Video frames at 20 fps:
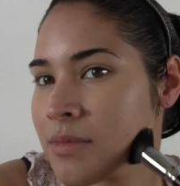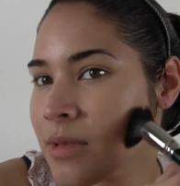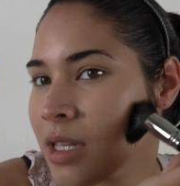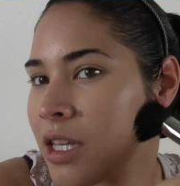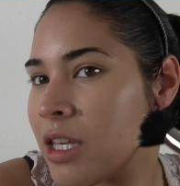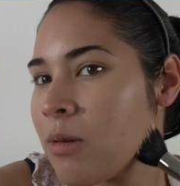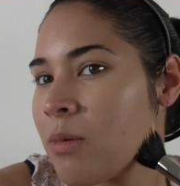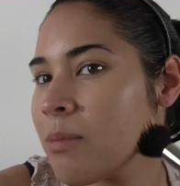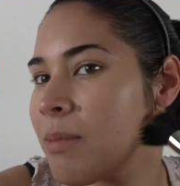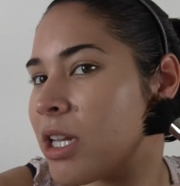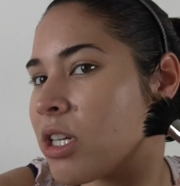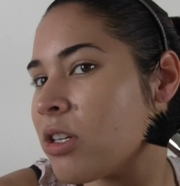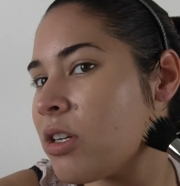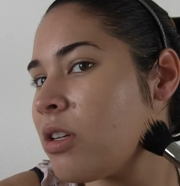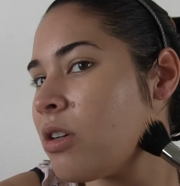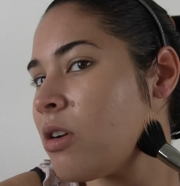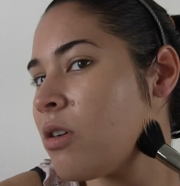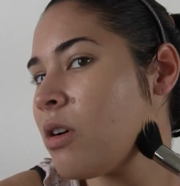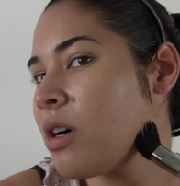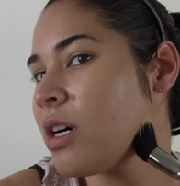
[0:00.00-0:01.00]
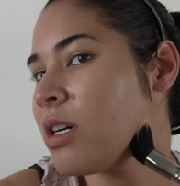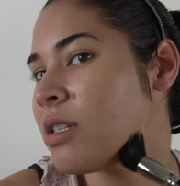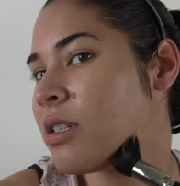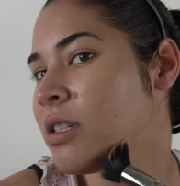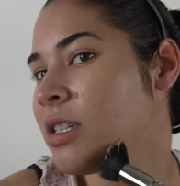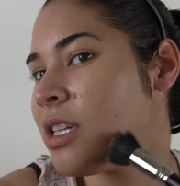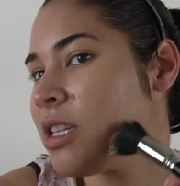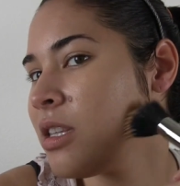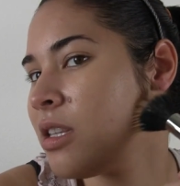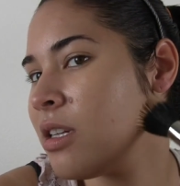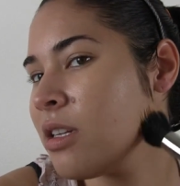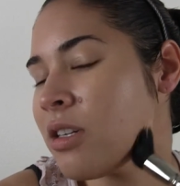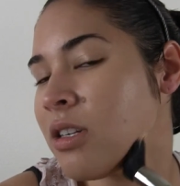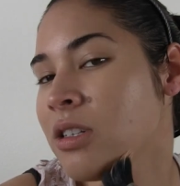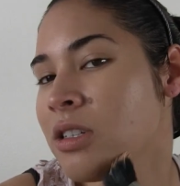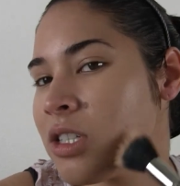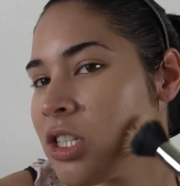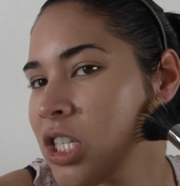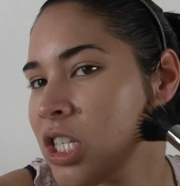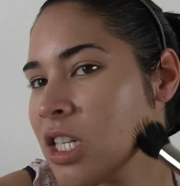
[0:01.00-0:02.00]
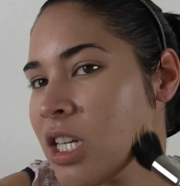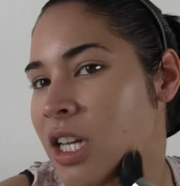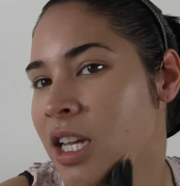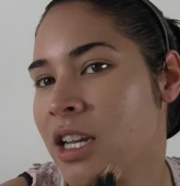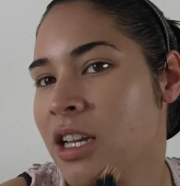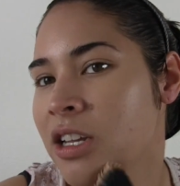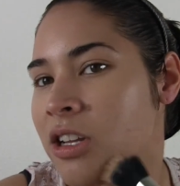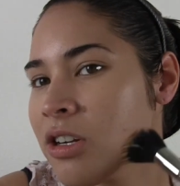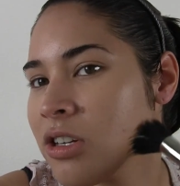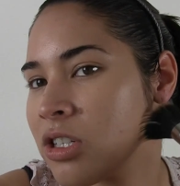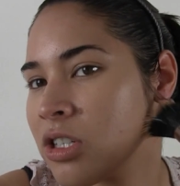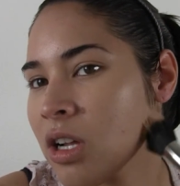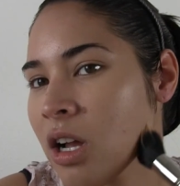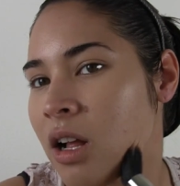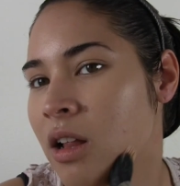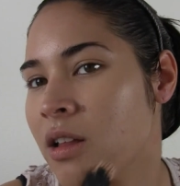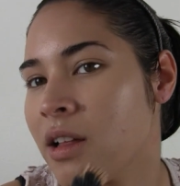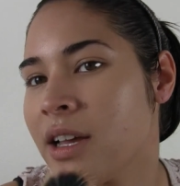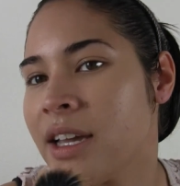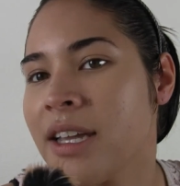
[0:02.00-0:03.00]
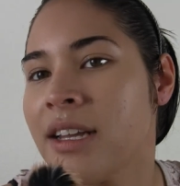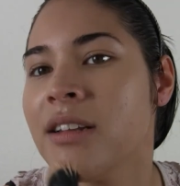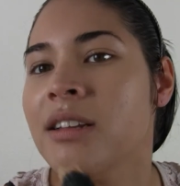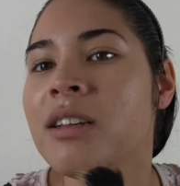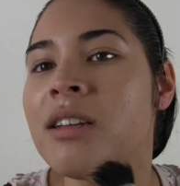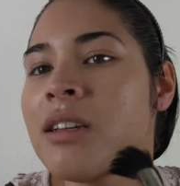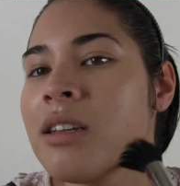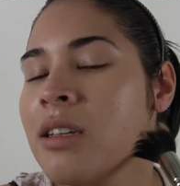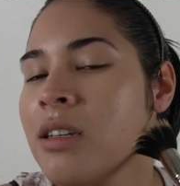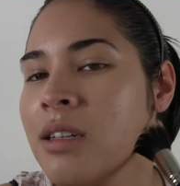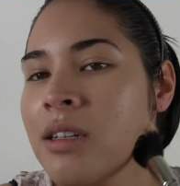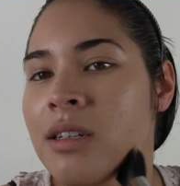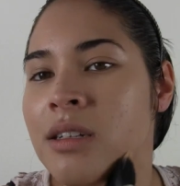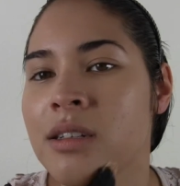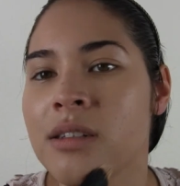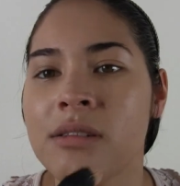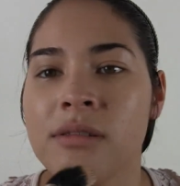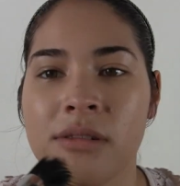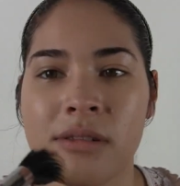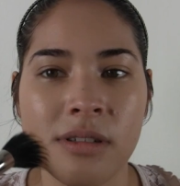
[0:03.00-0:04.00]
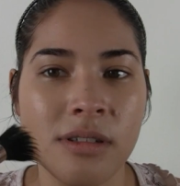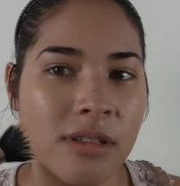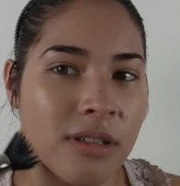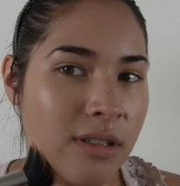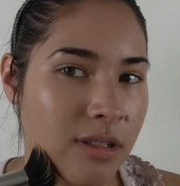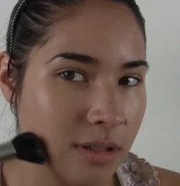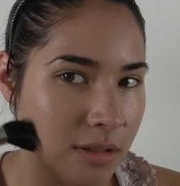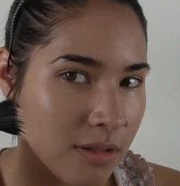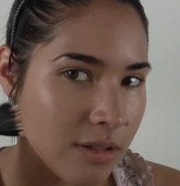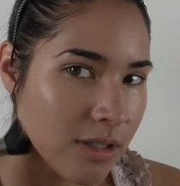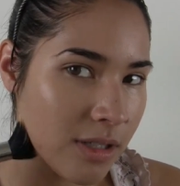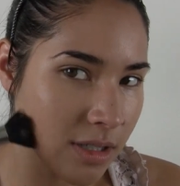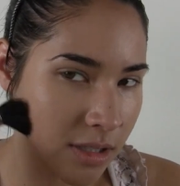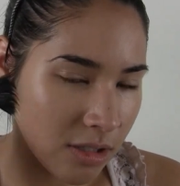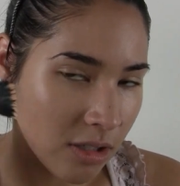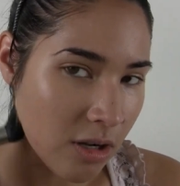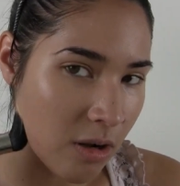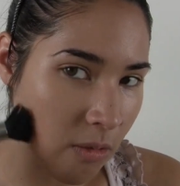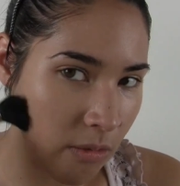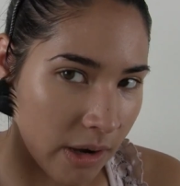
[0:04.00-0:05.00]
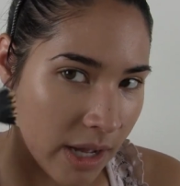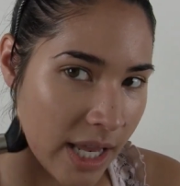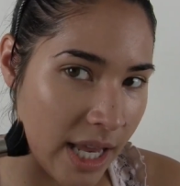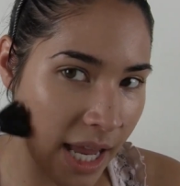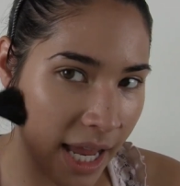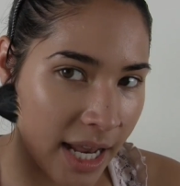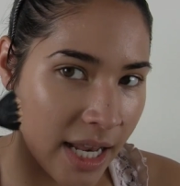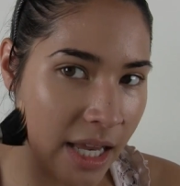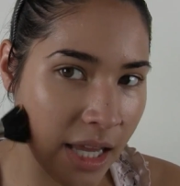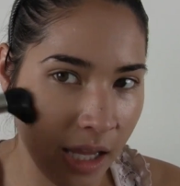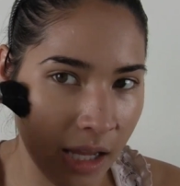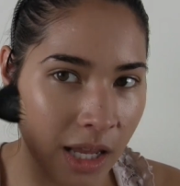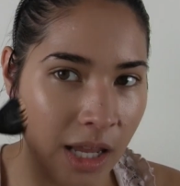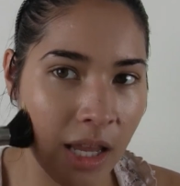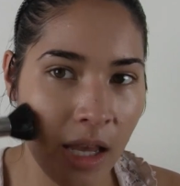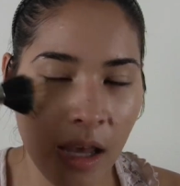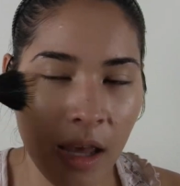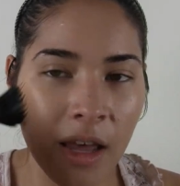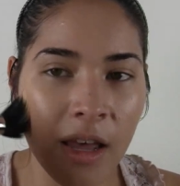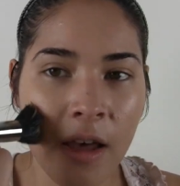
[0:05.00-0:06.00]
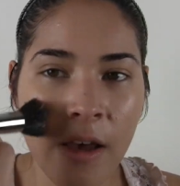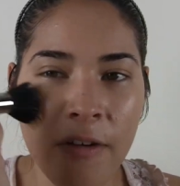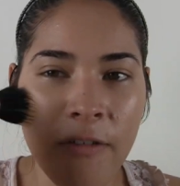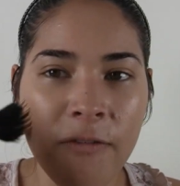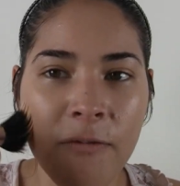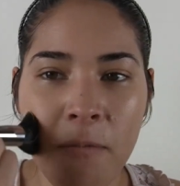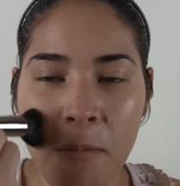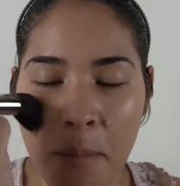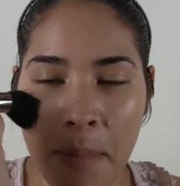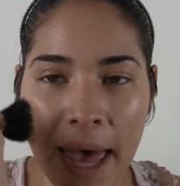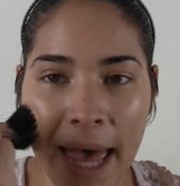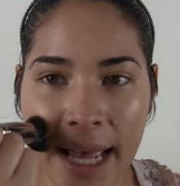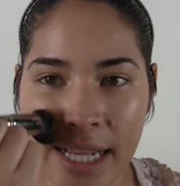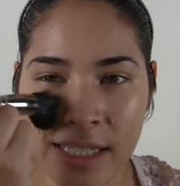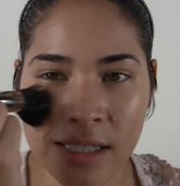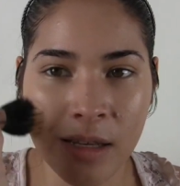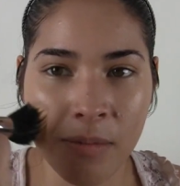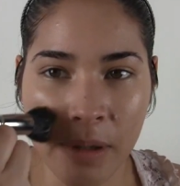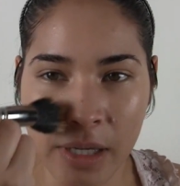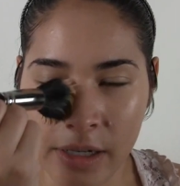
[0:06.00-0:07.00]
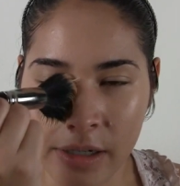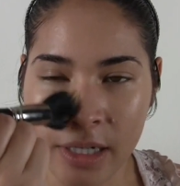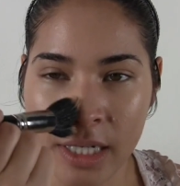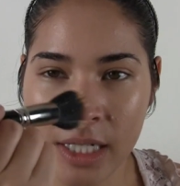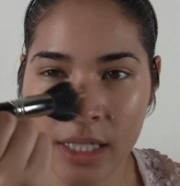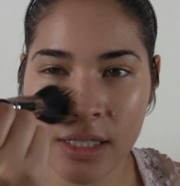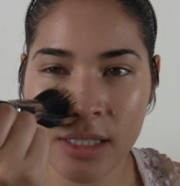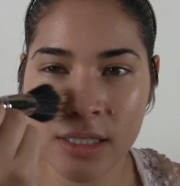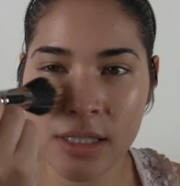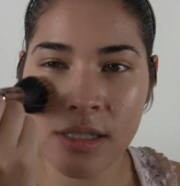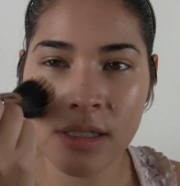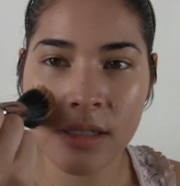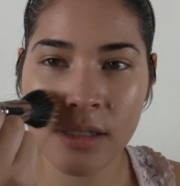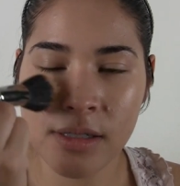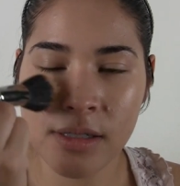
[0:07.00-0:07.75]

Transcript: And you want to make sure you go underneath your chin and your jawline because you don't want any mask appearance.